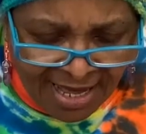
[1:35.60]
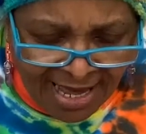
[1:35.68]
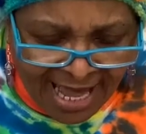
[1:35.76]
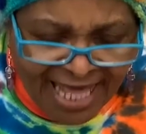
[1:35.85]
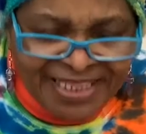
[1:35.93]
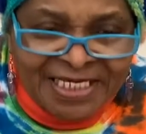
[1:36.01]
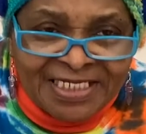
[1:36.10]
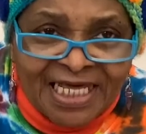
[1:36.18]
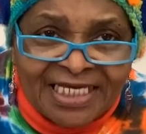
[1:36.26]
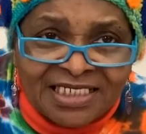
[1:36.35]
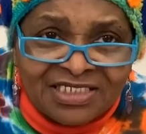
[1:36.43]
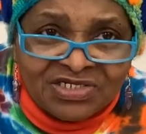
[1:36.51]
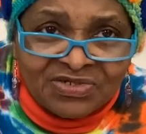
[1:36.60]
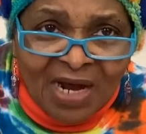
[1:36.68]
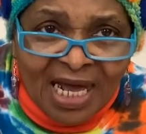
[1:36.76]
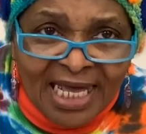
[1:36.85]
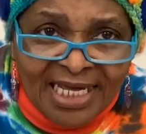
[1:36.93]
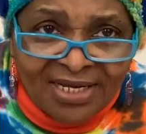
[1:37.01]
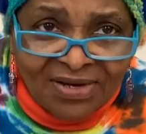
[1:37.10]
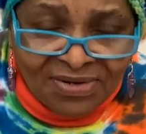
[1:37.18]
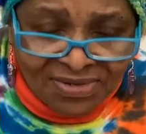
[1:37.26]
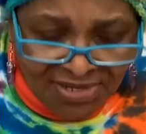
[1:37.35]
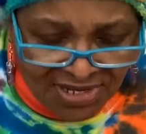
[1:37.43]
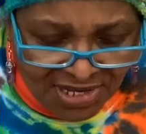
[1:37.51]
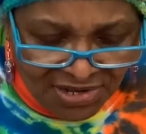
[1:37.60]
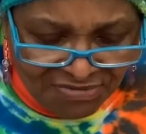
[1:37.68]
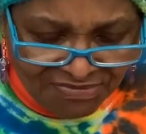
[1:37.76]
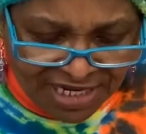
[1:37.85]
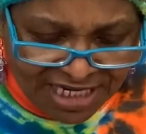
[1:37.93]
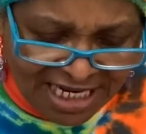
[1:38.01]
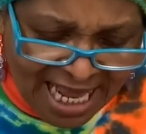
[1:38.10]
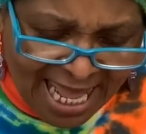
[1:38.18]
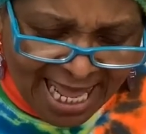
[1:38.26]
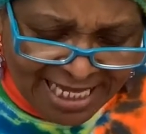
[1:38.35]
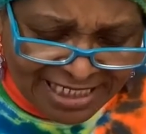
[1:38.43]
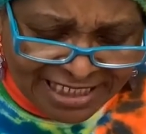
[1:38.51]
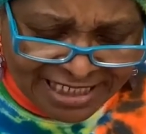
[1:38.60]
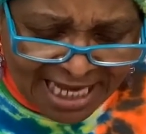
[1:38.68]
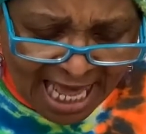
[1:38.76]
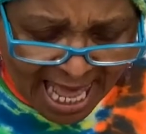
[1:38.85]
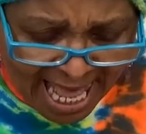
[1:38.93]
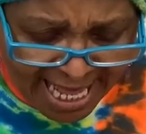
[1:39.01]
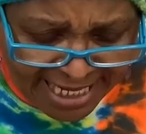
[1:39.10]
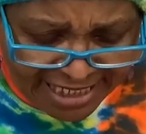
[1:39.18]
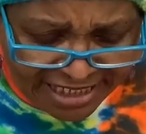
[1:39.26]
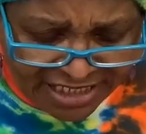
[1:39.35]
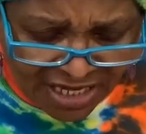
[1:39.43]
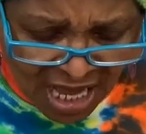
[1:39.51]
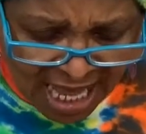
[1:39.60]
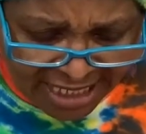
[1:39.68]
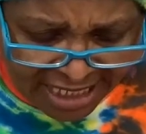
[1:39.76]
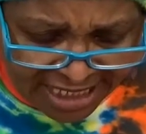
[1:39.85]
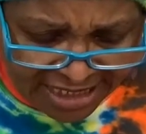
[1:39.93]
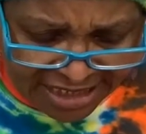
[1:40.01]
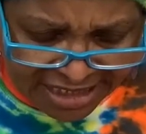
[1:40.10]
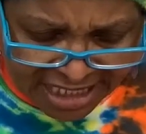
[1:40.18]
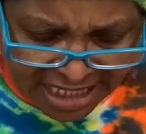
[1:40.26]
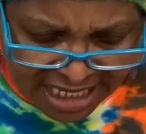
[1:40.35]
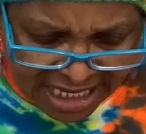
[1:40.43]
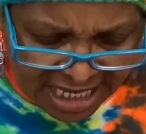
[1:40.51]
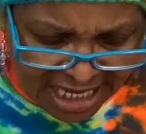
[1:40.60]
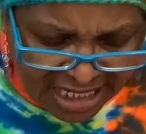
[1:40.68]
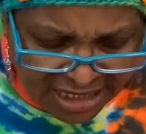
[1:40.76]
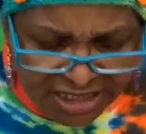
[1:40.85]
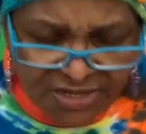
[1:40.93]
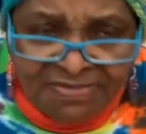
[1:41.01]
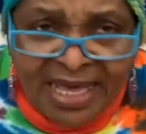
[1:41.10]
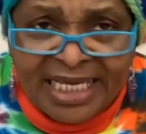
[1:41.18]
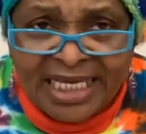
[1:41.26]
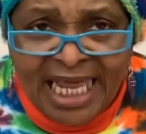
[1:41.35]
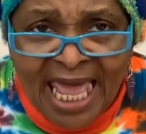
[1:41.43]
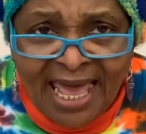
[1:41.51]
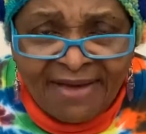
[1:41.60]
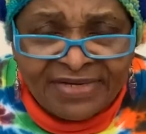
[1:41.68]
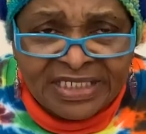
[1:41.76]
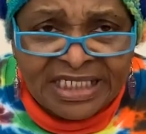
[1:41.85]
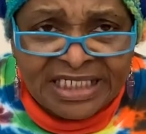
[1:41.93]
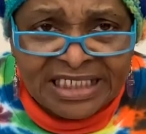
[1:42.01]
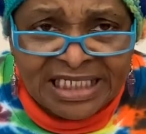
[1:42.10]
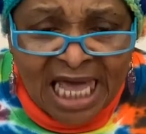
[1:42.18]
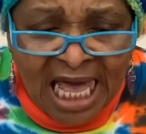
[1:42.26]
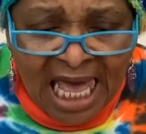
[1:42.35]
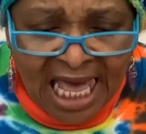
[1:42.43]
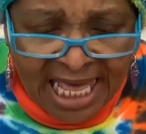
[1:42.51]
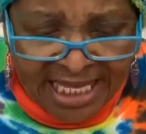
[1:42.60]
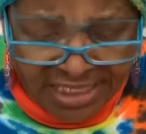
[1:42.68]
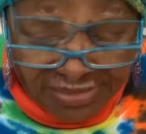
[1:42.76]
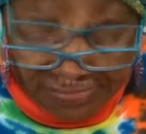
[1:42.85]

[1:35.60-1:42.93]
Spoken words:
I think that's a triangle, but it has lines on it to make it have a design.